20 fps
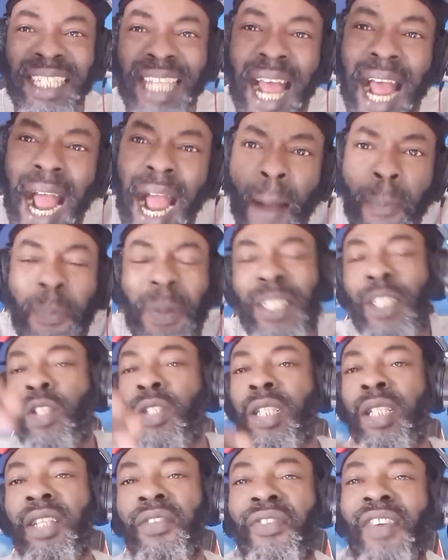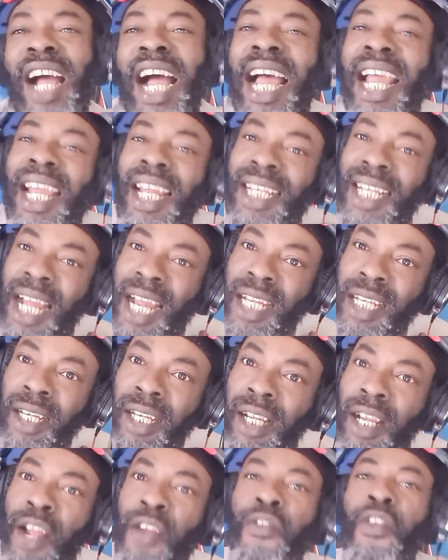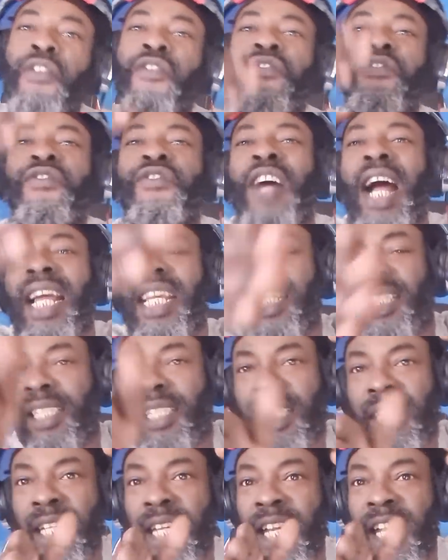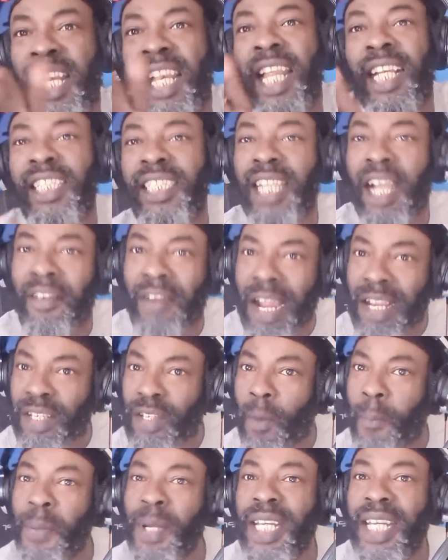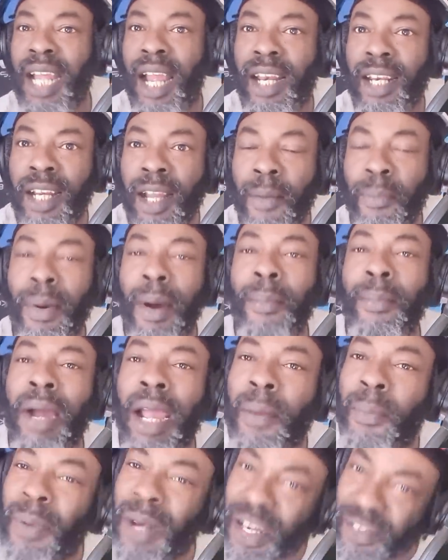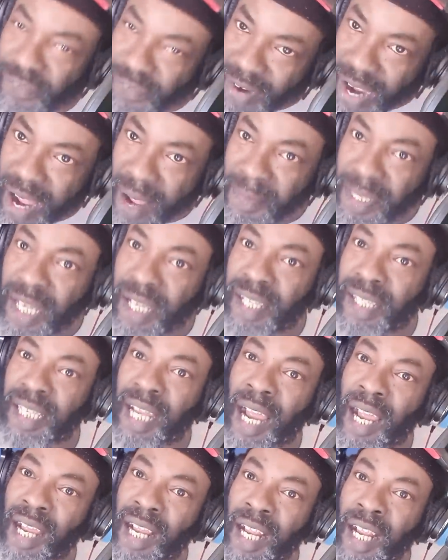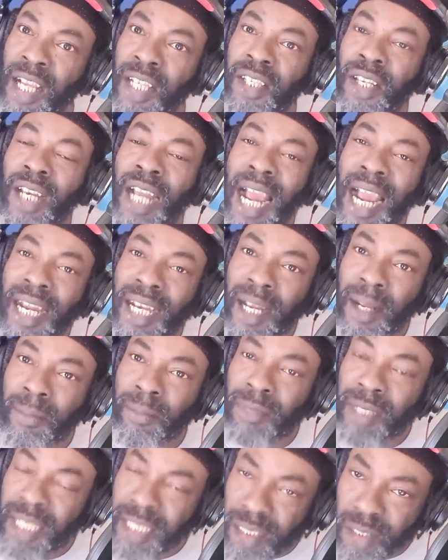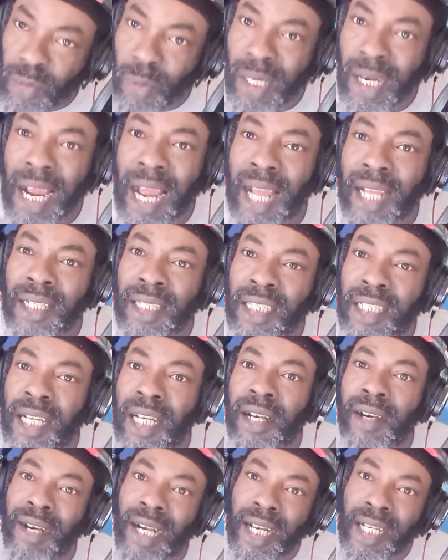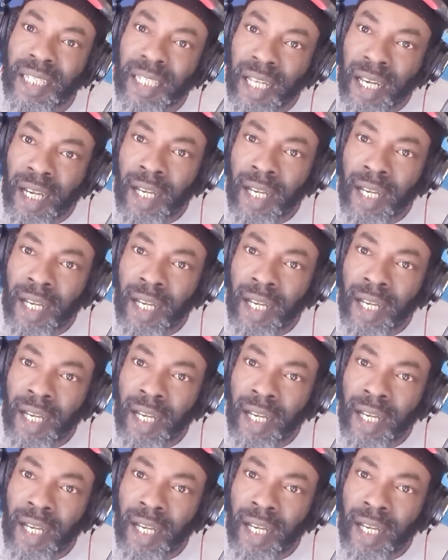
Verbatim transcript: It's an opportunity for I and I for vice lecturer's opinion on my platform. Yes, sir. So the item, listen to what the general